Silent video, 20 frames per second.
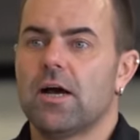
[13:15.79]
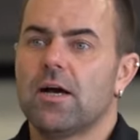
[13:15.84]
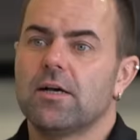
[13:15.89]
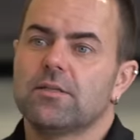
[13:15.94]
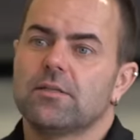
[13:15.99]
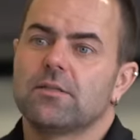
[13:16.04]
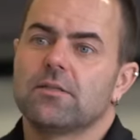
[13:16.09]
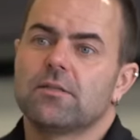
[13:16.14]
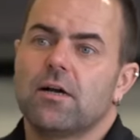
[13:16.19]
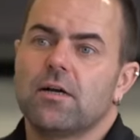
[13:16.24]

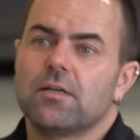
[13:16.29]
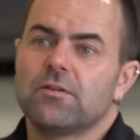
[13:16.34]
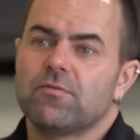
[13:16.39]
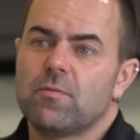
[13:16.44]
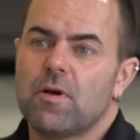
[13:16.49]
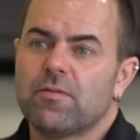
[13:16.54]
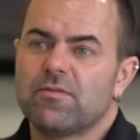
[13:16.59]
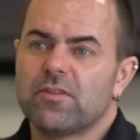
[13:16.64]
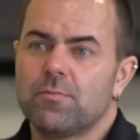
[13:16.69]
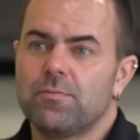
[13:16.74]
Ask guys
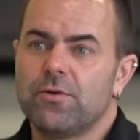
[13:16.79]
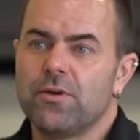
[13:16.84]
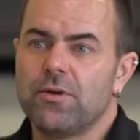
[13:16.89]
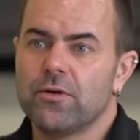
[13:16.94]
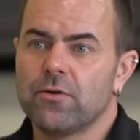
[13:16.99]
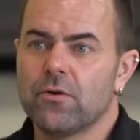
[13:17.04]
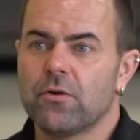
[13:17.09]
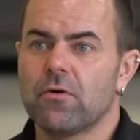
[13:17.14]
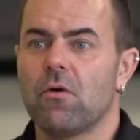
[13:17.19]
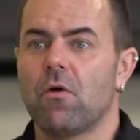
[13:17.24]
from FCP
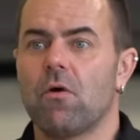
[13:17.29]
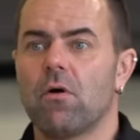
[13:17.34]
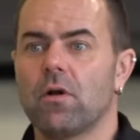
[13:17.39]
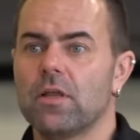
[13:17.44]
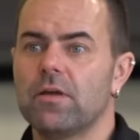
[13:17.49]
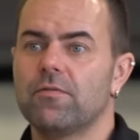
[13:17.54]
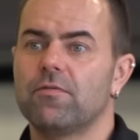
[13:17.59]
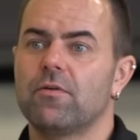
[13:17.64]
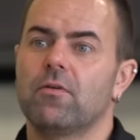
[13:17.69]
Euro or leave